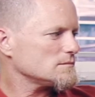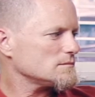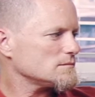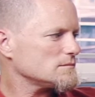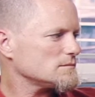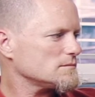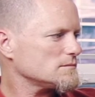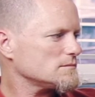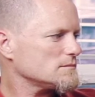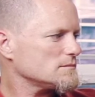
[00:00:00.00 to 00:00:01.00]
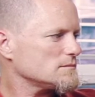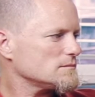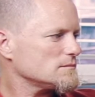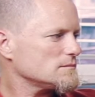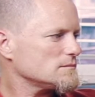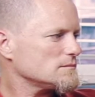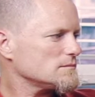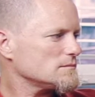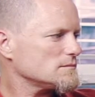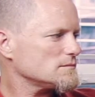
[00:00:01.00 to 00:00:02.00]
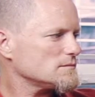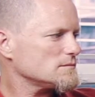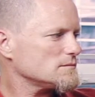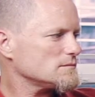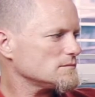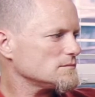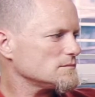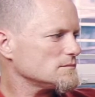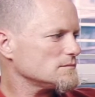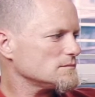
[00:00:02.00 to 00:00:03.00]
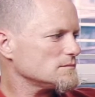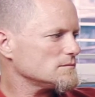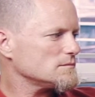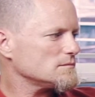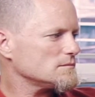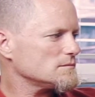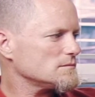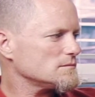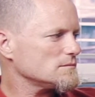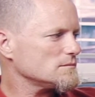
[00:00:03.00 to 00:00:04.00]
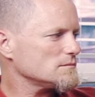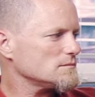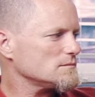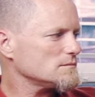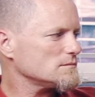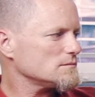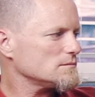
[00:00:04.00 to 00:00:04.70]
[no speech]